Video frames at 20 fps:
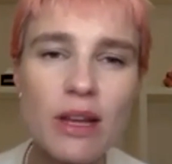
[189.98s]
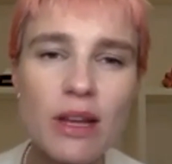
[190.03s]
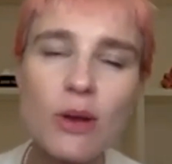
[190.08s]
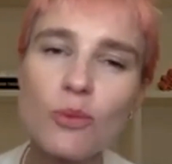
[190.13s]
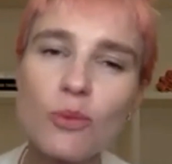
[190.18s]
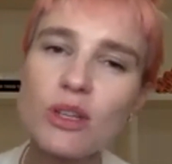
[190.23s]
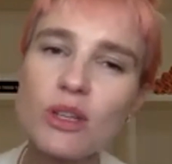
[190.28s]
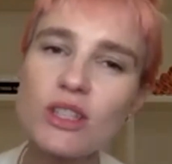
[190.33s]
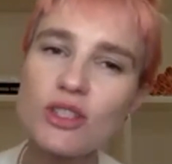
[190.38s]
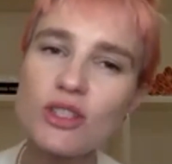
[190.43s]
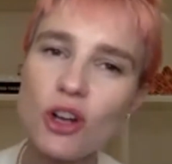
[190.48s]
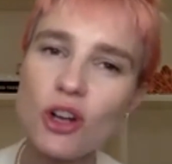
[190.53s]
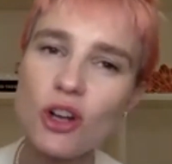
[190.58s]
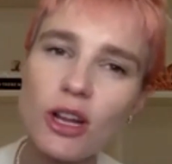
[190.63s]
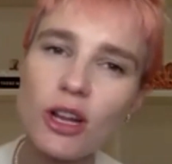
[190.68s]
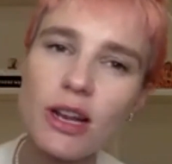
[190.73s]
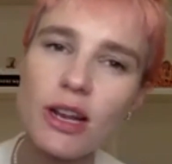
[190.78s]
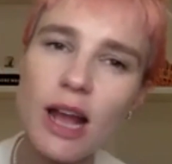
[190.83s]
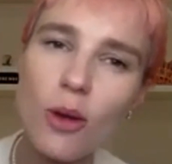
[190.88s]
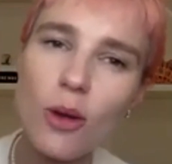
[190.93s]
We
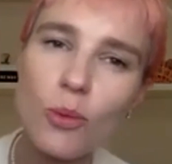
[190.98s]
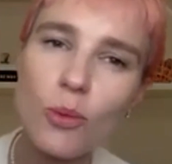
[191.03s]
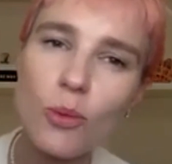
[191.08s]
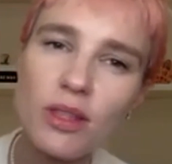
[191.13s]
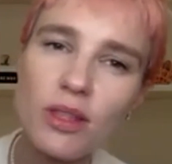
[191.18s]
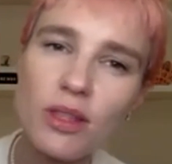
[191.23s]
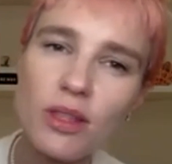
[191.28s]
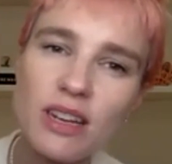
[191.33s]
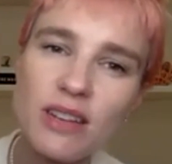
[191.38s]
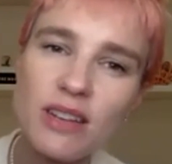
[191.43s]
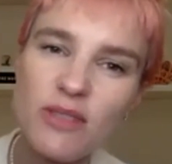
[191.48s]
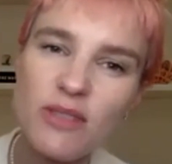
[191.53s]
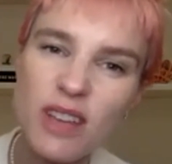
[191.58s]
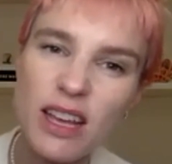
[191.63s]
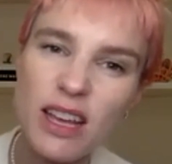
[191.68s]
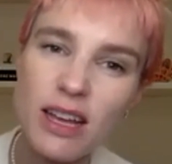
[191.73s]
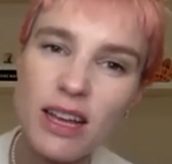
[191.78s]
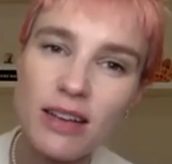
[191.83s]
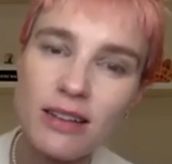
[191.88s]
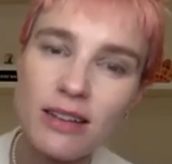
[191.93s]
started out with
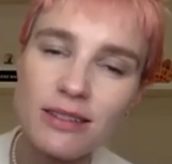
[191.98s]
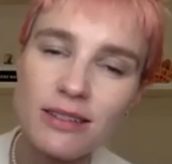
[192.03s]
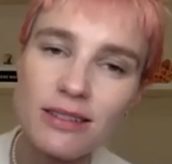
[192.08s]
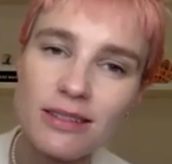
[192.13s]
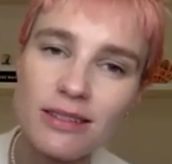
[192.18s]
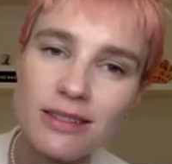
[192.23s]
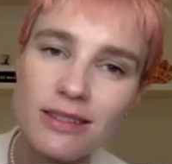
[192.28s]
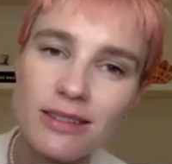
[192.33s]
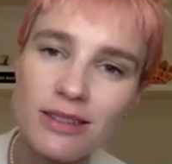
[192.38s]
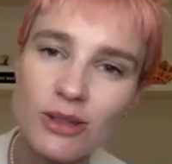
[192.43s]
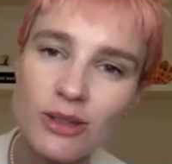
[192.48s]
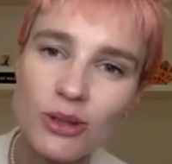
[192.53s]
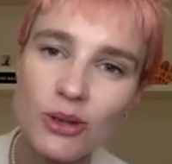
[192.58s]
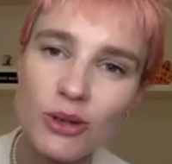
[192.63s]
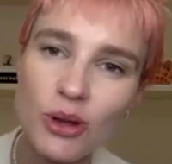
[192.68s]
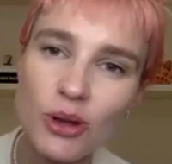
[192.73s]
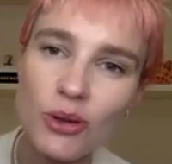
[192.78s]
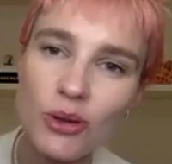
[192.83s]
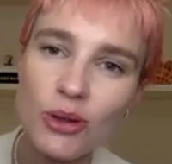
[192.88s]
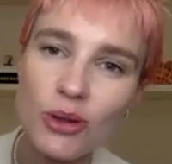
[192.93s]
Nivea, you
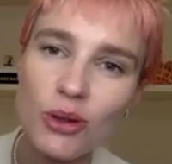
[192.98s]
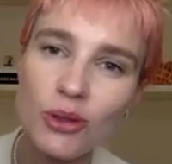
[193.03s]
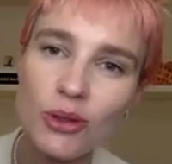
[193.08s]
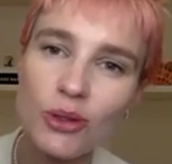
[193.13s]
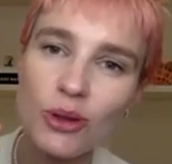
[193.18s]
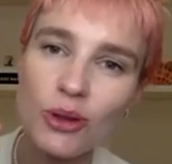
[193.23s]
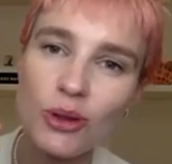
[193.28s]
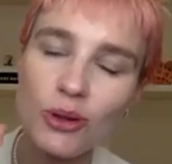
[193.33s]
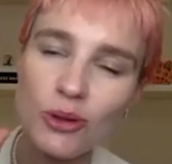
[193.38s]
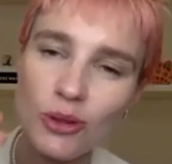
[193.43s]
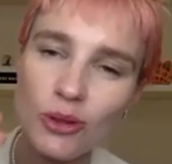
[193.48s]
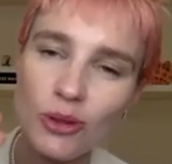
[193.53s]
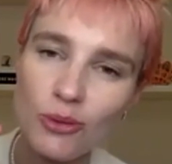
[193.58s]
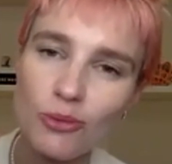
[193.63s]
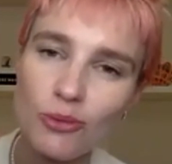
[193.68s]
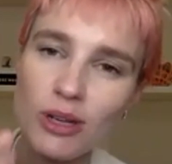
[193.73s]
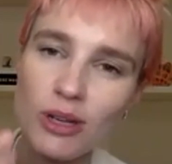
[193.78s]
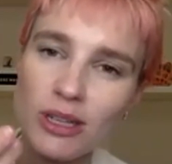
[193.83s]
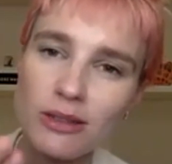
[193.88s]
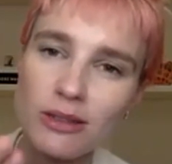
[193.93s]
know, the
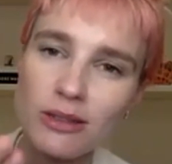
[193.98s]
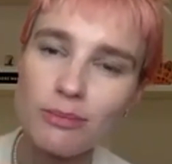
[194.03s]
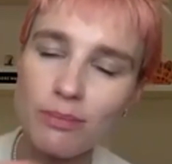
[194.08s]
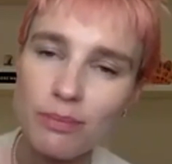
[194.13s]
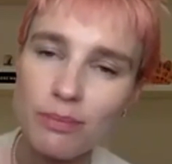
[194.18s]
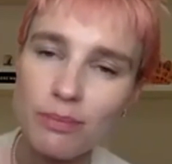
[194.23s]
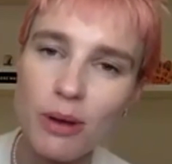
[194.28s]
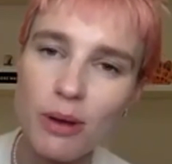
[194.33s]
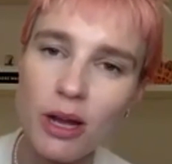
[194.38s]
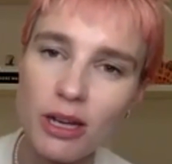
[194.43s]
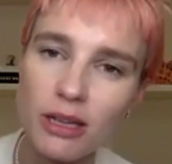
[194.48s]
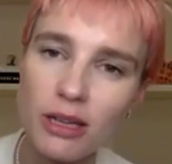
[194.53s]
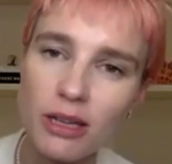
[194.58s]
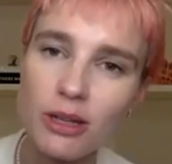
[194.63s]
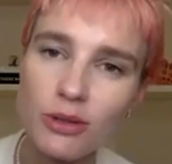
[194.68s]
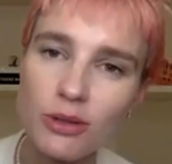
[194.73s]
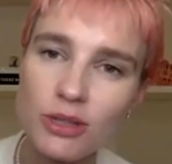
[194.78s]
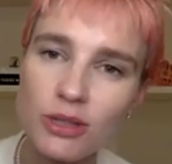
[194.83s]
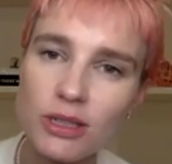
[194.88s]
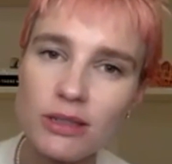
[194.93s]
real body
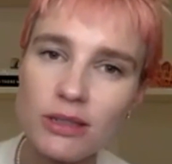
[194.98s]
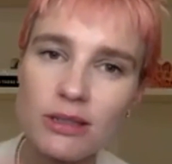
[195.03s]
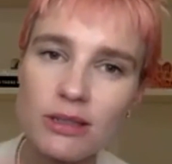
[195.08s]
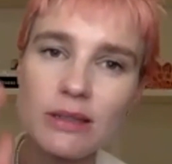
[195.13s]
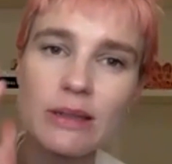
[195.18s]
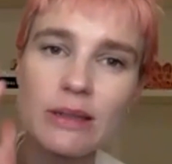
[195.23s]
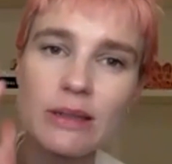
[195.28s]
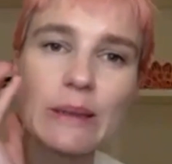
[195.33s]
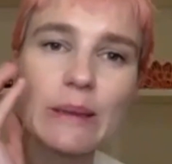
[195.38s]
lotion.